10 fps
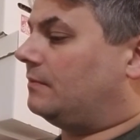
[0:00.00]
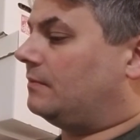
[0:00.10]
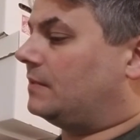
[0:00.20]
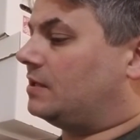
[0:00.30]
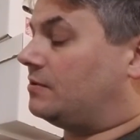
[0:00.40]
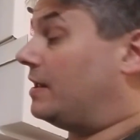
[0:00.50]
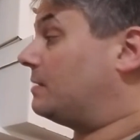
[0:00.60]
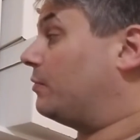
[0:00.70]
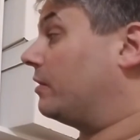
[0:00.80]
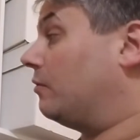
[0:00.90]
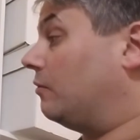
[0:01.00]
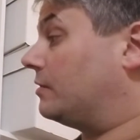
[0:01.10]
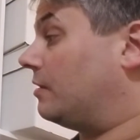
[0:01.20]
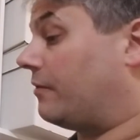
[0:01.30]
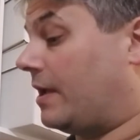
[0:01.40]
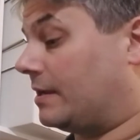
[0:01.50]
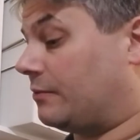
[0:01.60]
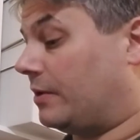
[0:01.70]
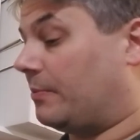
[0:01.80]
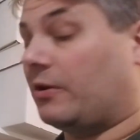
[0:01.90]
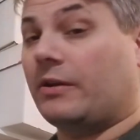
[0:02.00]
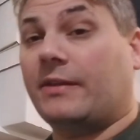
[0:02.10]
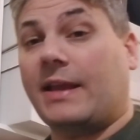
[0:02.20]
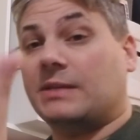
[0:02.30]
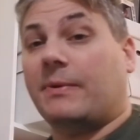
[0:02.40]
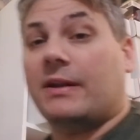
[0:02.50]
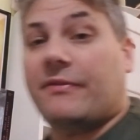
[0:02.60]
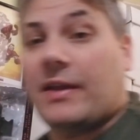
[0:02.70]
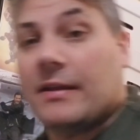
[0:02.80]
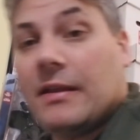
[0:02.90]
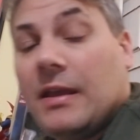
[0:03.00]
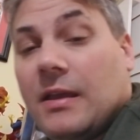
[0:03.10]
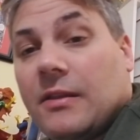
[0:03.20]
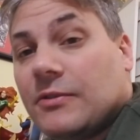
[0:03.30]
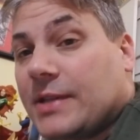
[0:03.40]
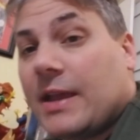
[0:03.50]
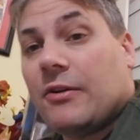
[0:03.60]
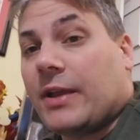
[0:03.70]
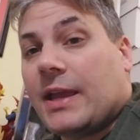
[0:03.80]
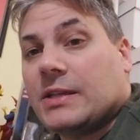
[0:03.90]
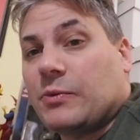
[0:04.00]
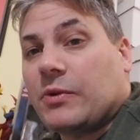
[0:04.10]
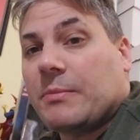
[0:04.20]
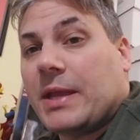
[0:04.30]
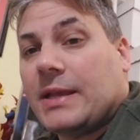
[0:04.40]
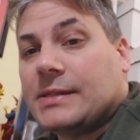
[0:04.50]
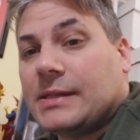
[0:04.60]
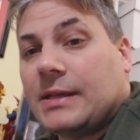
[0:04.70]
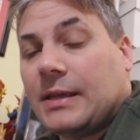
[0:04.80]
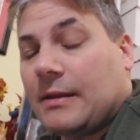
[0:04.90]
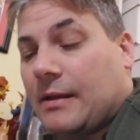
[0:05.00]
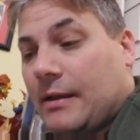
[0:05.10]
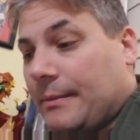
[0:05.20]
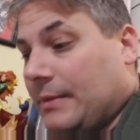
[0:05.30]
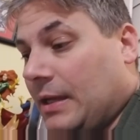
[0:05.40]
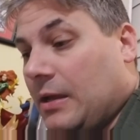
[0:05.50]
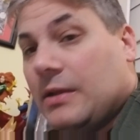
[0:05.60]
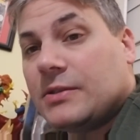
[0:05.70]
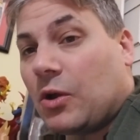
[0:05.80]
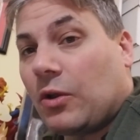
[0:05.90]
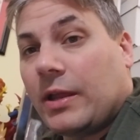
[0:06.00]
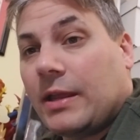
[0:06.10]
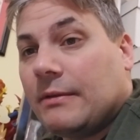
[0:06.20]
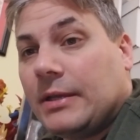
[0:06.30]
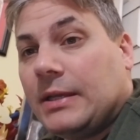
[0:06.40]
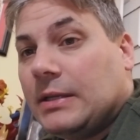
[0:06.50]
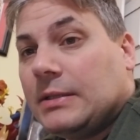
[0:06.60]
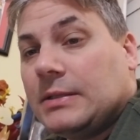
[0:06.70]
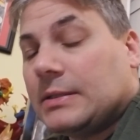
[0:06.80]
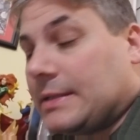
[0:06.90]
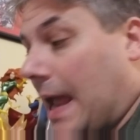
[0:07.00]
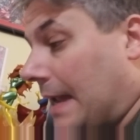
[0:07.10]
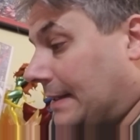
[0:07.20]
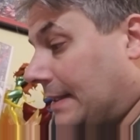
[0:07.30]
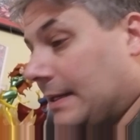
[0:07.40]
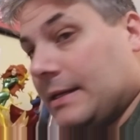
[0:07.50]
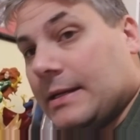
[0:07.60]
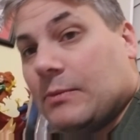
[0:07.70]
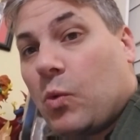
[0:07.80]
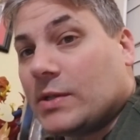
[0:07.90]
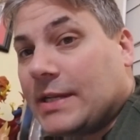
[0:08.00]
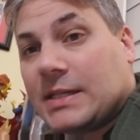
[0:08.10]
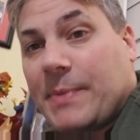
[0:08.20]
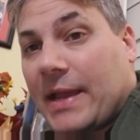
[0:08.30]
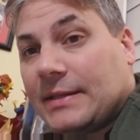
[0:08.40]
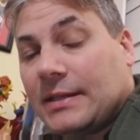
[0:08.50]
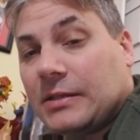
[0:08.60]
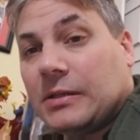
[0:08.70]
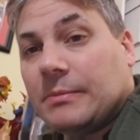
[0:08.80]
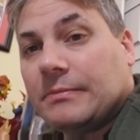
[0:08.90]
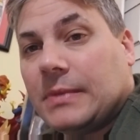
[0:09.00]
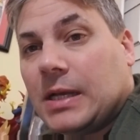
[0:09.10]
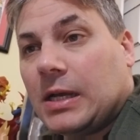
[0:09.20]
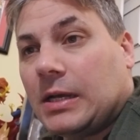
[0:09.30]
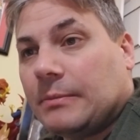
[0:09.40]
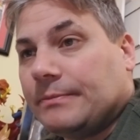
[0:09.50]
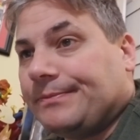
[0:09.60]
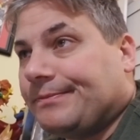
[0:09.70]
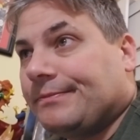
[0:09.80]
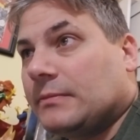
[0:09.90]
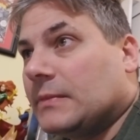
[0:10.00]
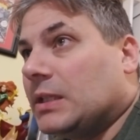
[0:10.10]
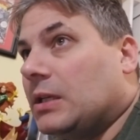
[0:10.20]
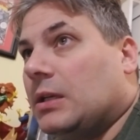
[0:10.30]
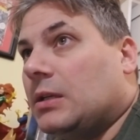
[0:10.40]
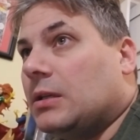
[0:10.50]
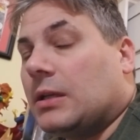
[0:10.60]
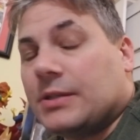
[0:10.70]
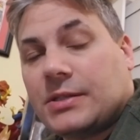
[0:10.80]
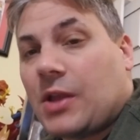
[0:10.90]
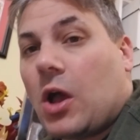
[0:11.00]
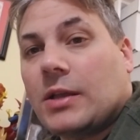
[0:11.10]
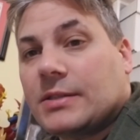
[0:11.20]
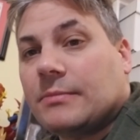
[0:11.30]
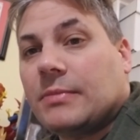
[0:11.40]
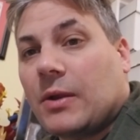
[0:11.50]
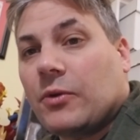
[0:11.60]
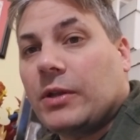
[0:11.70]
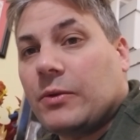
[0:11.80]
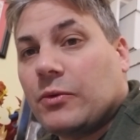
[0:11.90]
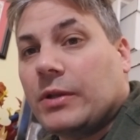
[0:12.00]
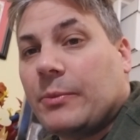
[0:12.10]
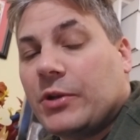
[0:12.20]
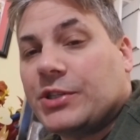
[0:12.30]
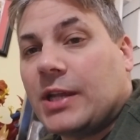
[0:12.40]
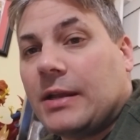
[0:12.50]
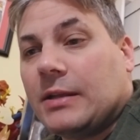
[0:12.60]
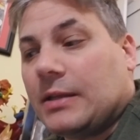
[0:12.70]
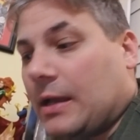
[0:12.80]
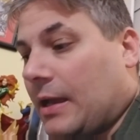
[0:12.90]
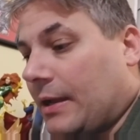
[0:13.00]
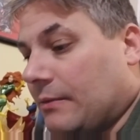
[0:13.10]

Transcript: So that's pretty cool. So thanks, Reaper, and thanks, spideyfan. Those AOKs were amazing and totally not needed. Wasn't expecting them. Just awesome. I really, really appreciate it. I